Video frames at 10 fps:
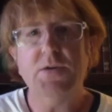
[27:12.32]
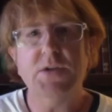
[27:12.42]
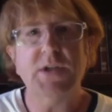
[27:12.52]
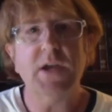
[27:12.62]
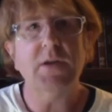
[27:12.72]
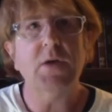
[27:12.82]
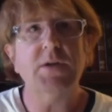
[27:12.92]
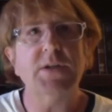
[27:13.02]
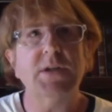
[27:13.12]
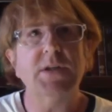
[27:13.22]
I
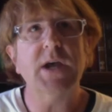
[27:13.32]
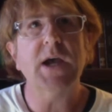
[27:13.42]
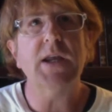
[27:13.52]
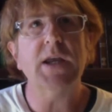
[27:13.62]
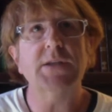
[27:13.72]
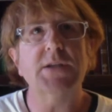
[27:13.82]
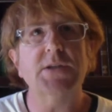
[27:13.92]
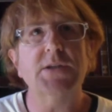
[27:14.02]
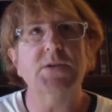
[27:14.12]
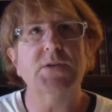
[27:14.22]
noticed that Don
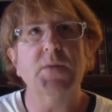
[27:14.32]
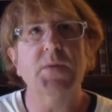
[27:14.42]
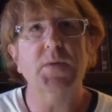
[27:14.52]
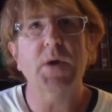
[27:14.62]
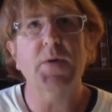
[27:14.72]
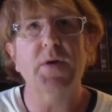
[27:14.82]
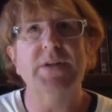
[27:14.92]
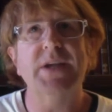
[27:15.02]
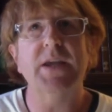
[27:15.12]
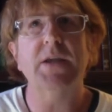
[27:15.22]
has a
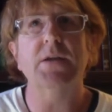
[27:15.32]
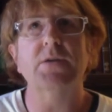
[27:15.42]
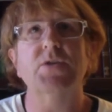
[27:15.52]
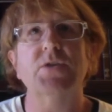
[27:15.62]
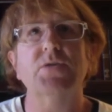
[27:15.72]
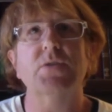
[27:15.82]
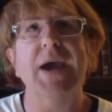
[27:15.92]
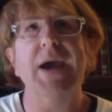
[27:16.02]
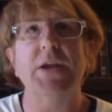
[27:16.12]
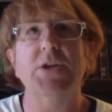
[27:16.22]
particular
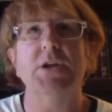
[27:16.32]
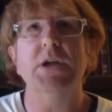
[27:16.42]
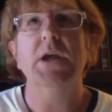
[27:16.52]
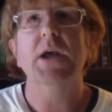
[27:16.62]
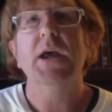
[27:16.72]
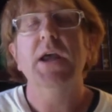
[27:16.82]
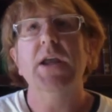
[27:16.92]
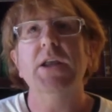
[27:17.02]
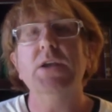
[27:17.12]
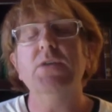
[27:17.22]
strategy,
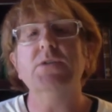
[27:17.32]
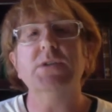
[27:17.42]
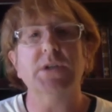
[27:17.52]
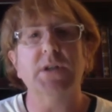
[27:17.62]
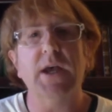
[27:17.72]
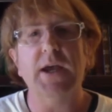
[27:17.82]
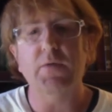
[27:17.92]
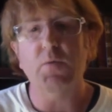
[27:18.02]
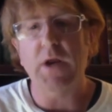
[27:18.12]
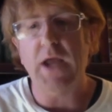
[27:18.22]
and he uses a lot
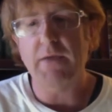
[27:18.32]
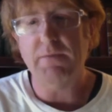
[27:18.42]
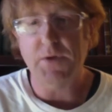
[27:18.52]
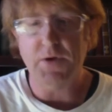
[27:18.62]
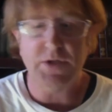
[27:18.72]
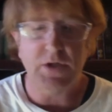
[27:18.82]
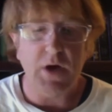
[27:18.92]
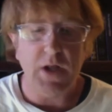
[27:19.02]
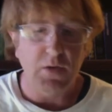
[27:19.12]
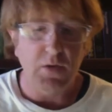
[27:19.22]
of what I've learned to
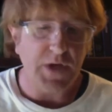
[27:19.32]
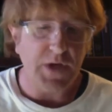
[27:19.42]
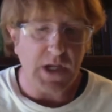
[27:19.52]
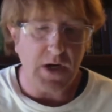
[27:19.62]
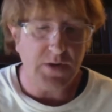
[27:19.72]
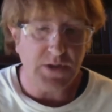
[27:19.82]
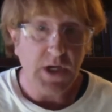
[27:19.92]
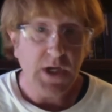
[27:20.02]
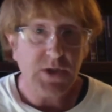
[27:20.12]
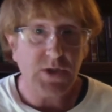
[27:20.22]
call over the years
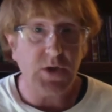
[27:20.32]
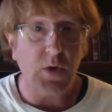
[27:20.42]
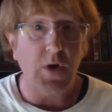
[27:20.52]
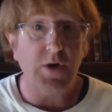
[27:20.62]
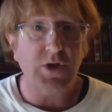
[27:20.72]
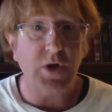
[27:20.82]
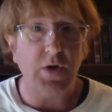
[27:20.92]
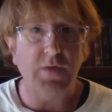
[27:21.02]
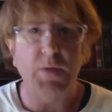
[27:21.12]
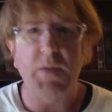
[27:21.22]
scorched
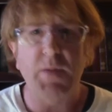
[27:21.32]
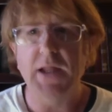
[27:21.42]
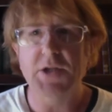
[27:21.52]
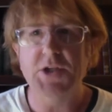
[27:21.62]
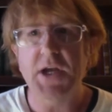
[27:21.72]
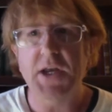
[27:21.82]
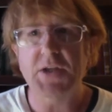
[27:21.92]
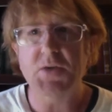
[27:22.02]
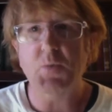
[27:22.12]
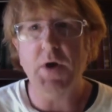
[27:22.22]
earth
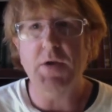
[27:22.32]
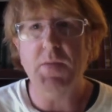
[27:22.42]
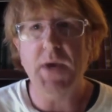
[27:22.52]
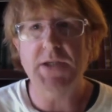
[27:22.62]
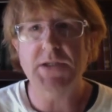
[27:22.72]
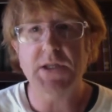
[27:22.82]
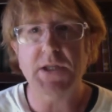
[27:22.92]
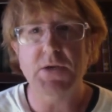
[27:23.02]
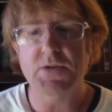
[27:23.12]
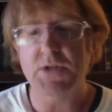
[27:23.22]
apologetics, where you
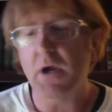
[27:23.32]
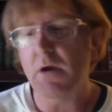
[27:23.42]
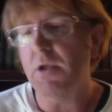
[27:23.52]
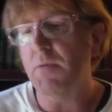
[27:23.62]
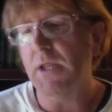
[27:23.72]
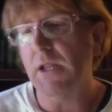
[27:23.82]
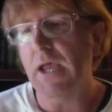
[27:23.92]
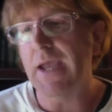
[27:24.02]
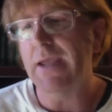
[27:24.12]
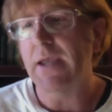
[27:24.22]
basically use an argument
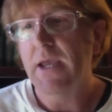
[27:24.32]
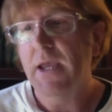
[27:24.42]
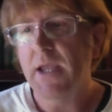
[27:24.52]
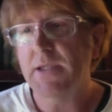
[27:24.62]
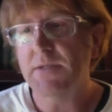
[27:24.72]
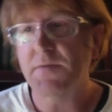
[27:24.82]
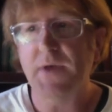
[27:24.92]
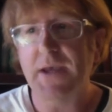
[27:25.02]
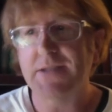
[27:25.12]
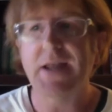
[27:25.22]
like it's
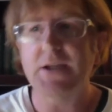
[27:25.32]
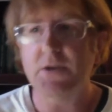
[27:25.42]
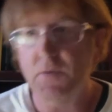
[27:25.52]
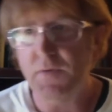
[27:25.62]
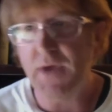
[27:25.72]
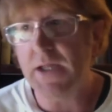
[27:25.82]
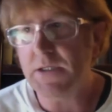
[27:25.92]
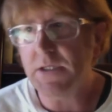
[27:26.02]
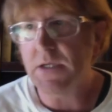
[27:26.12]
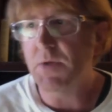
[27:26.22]
a logical
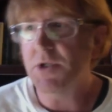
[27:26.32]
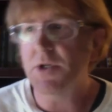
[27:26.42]
fallacy, but